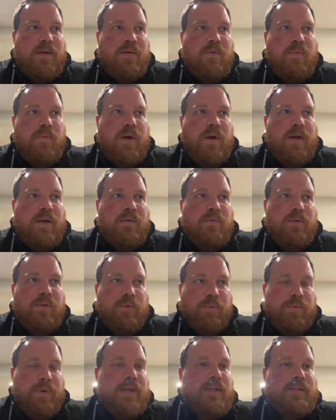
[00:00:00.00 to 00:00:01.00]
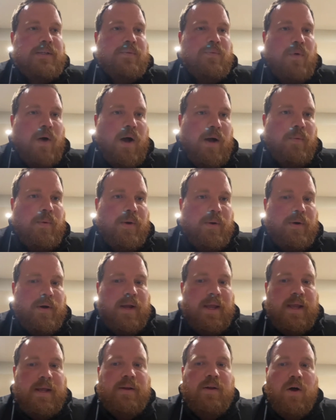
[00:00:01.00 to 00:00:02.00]
the reason why we were
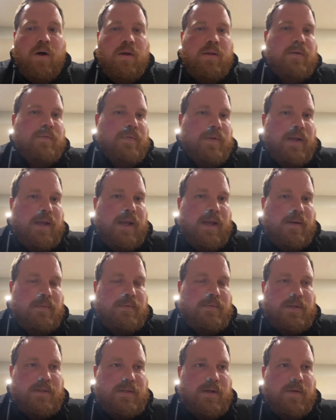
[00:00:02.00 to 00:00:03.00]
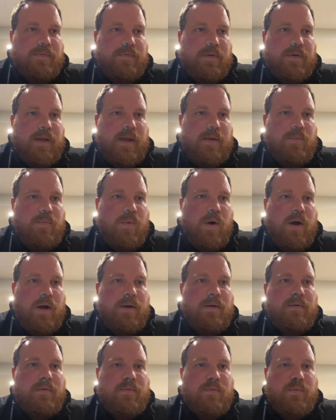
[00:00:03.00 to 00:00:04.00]
in all of the games except for game
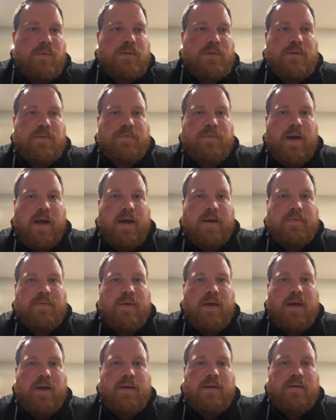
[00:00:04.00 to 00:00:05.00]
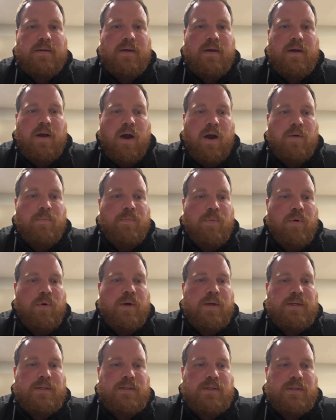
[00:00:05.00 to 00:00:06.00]
1 was the fact that our
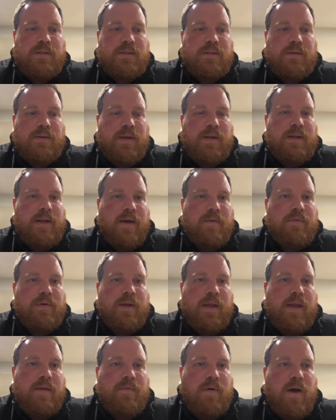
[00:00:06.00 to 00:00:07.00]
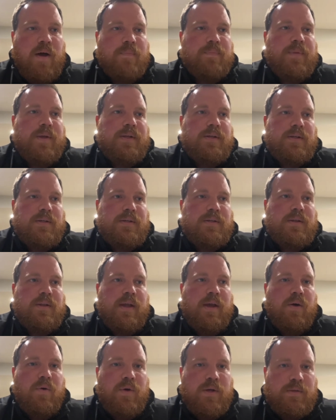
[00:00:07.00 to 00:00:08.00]
boys they never gave up.
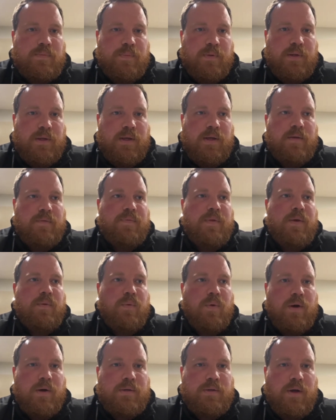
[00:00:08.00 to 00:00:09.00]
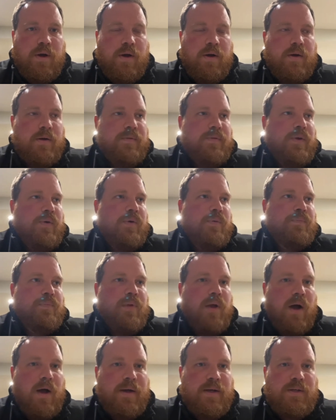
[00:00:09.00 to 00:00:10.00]
They always believed. They worked hard. They were
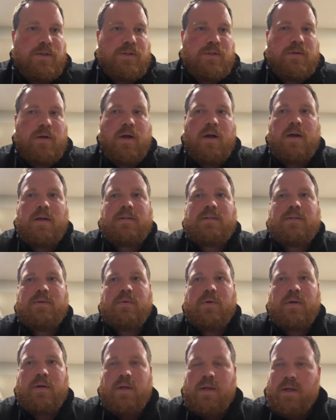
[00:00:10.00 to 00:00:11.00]
blocking shots. They were